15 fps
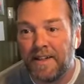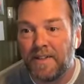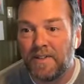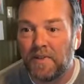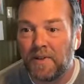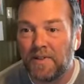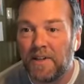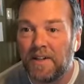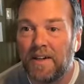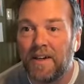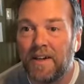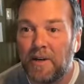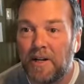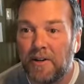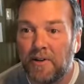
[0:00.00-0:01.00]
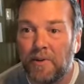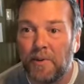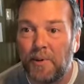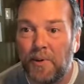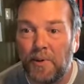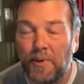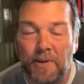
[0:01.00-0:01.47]
start talking about
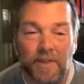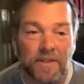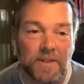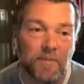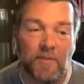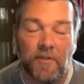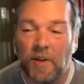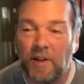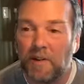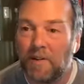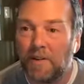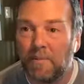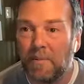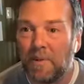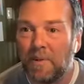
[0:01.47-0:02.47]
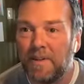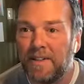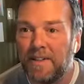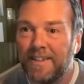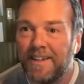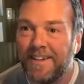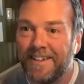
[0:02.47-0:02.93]
accrual with some of our other
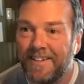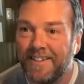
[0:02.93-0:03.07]
employees.